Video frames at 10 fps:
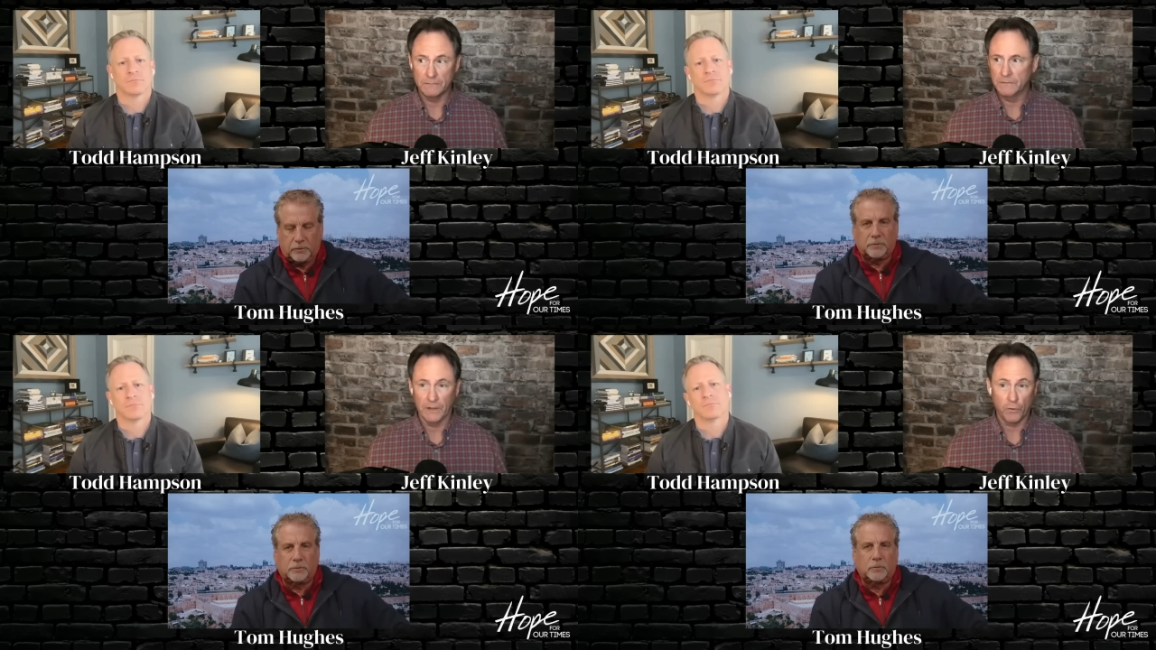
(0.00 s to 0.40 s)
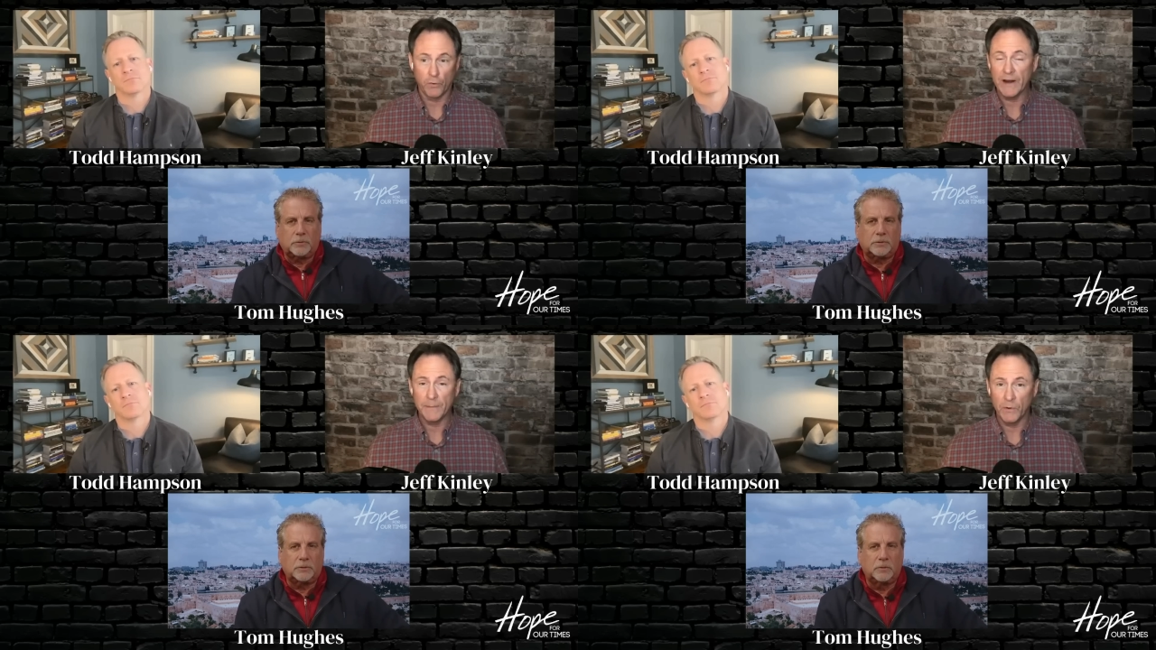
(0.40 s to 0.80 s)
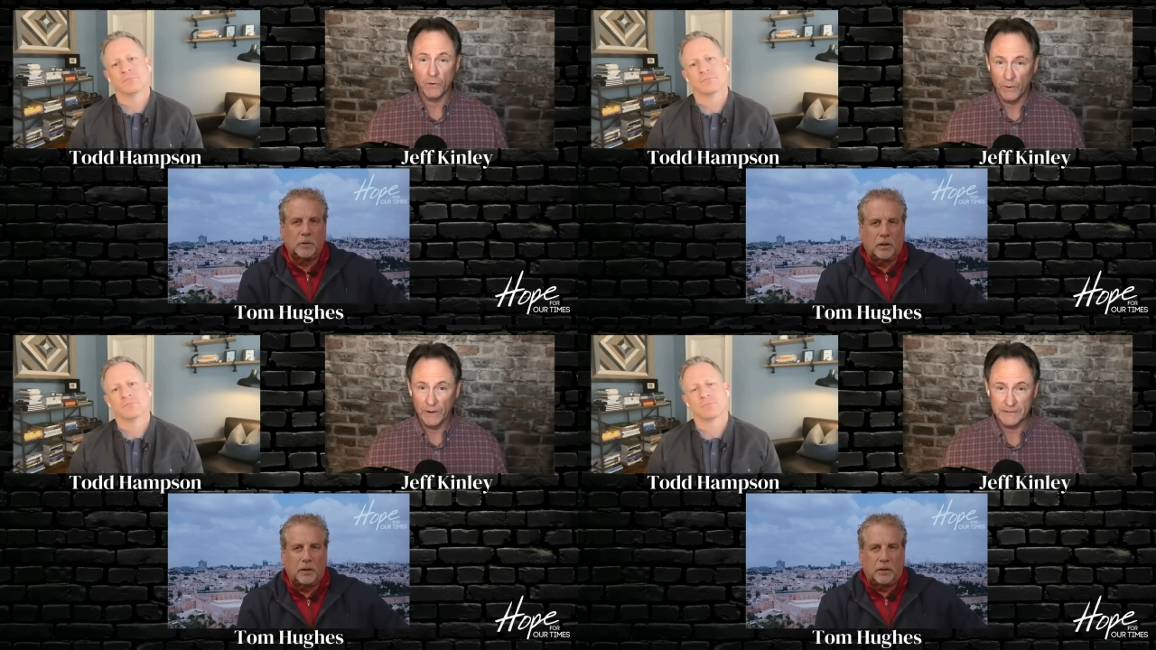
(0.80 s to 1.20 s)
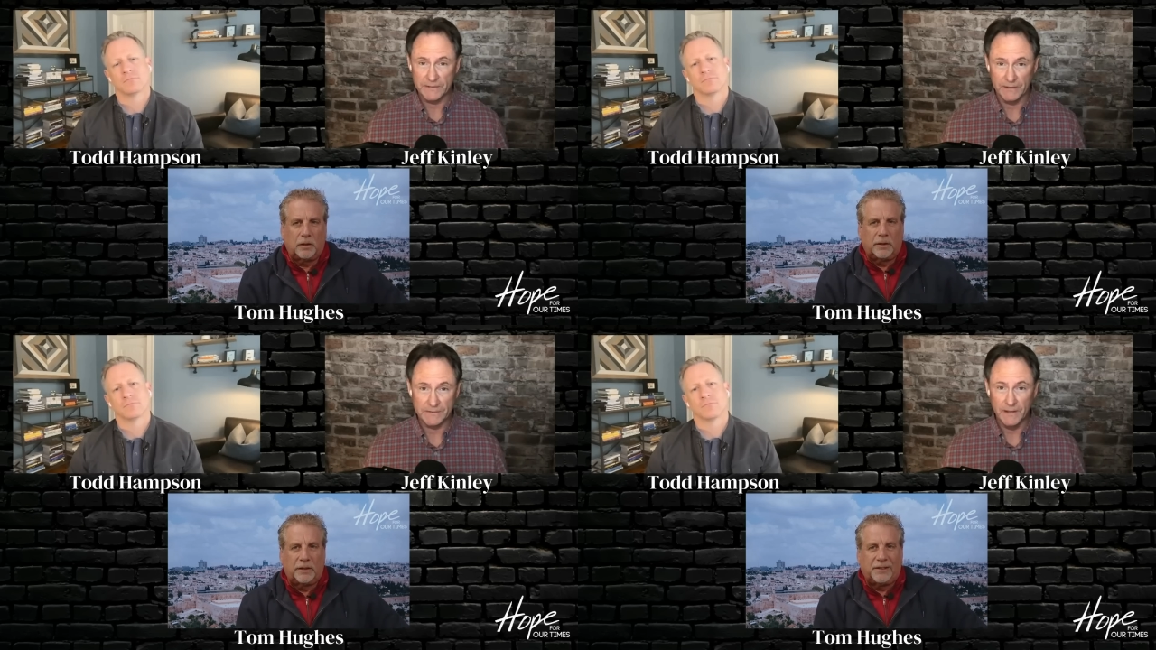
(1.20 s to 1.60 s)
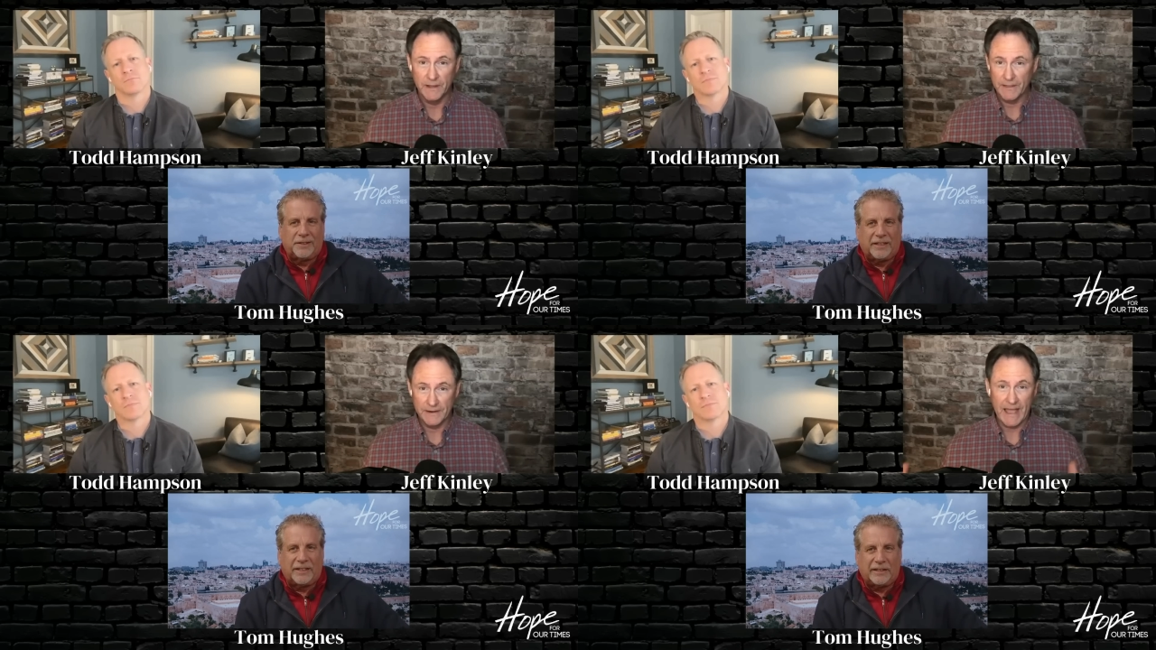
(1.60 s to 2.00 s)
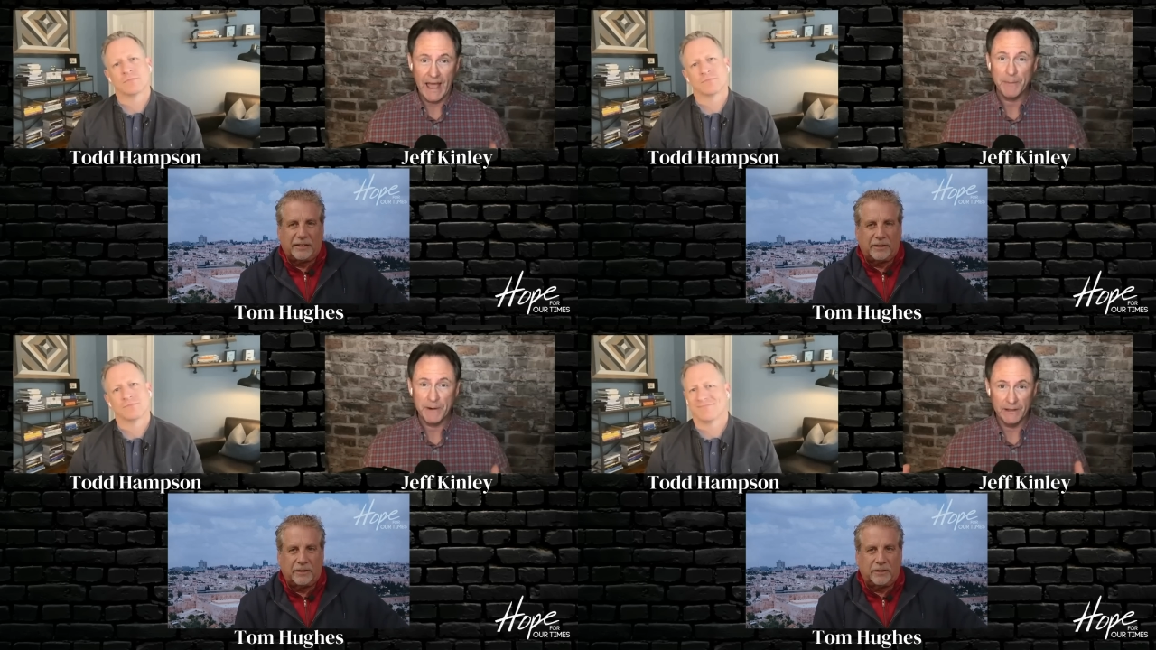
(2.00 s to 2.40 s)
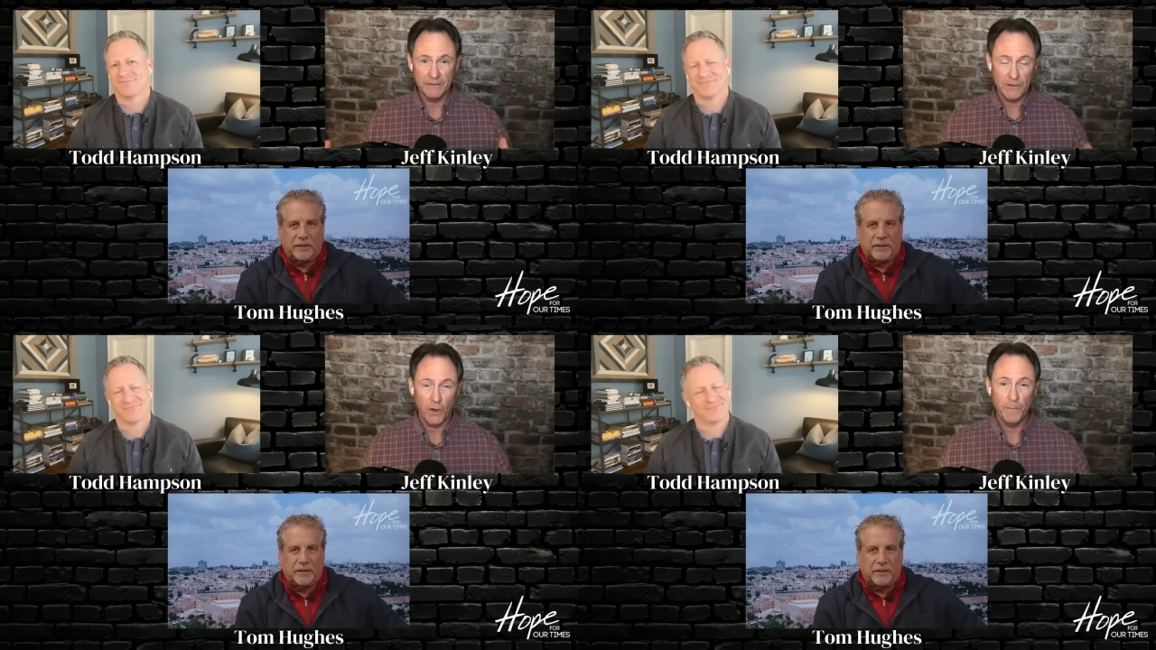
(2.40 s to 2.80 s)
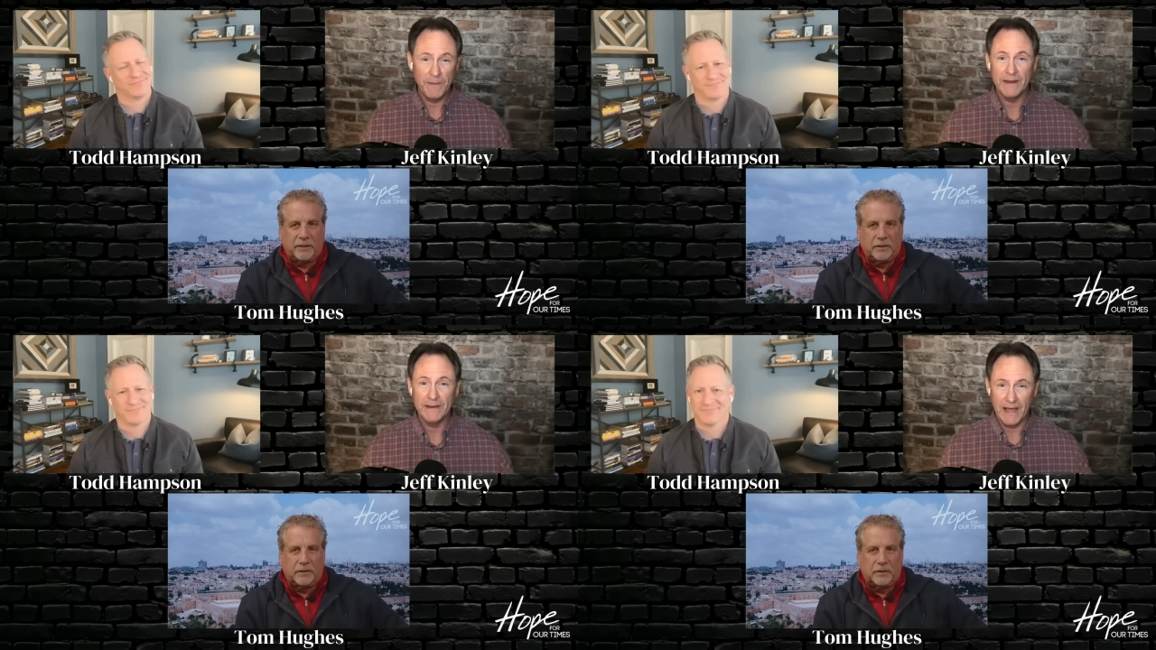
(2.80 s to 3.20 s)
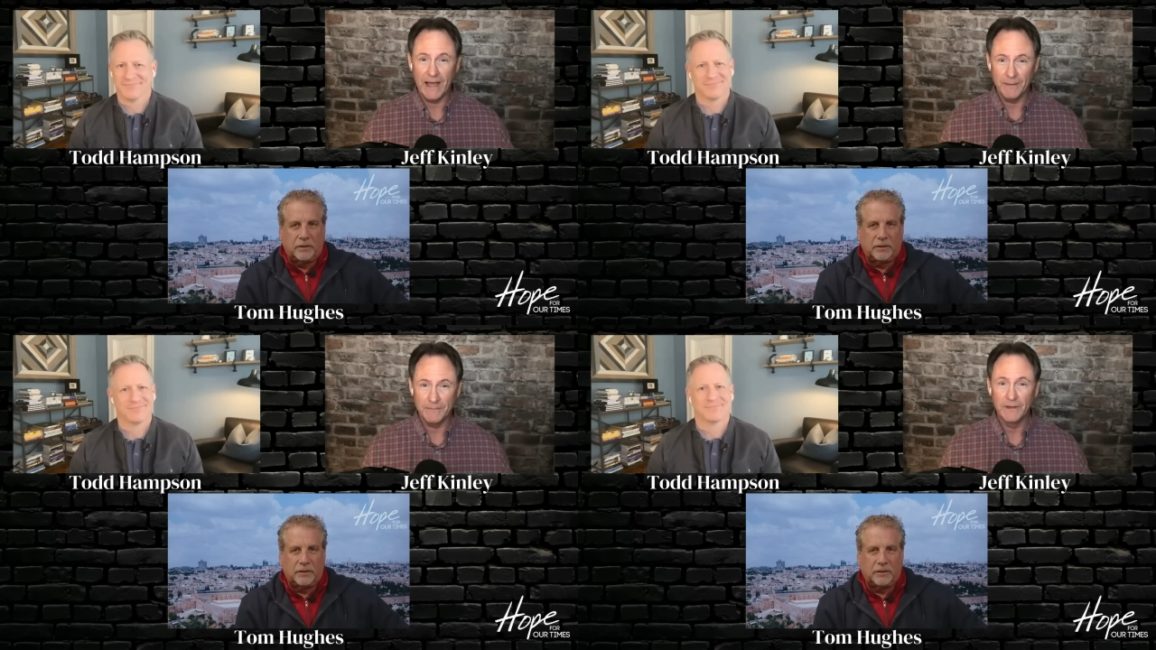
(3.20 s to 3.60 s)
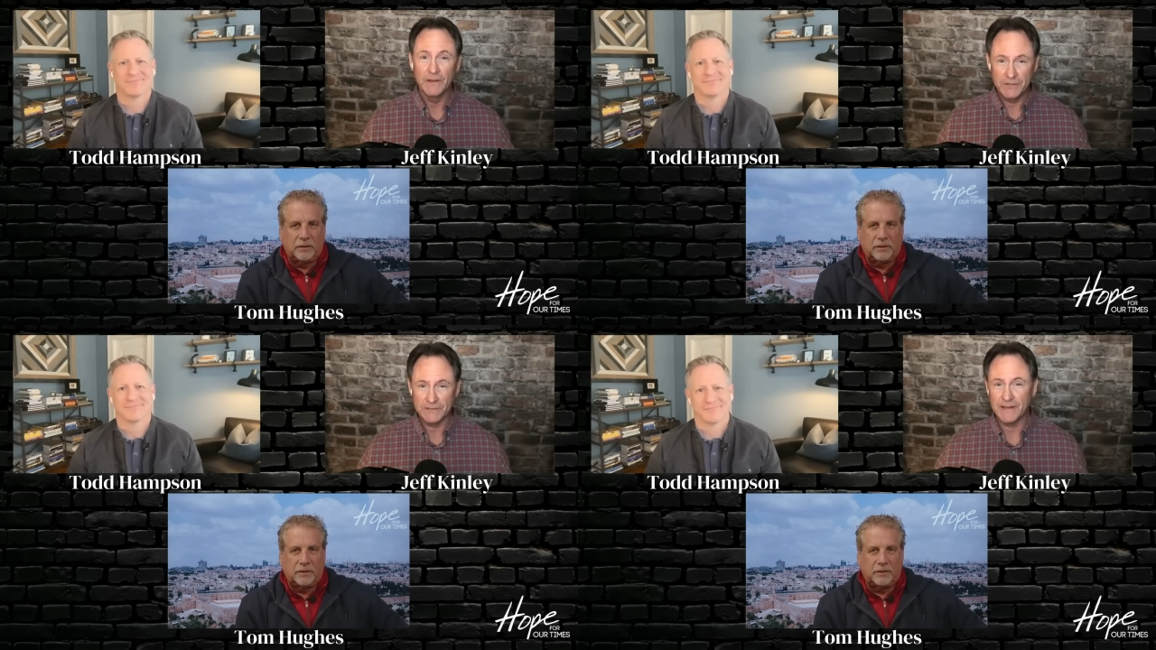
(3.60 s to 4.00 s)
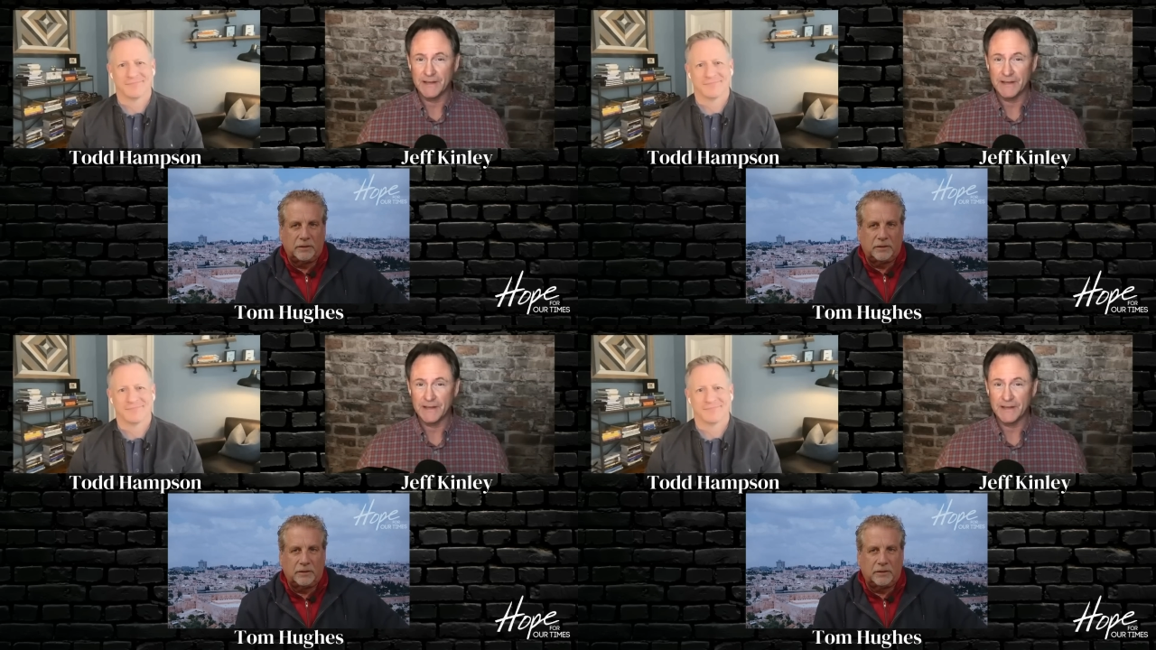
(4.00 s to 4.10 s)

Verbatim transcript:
Speaker 1: incredible coincidence that it's happening so many times, just like the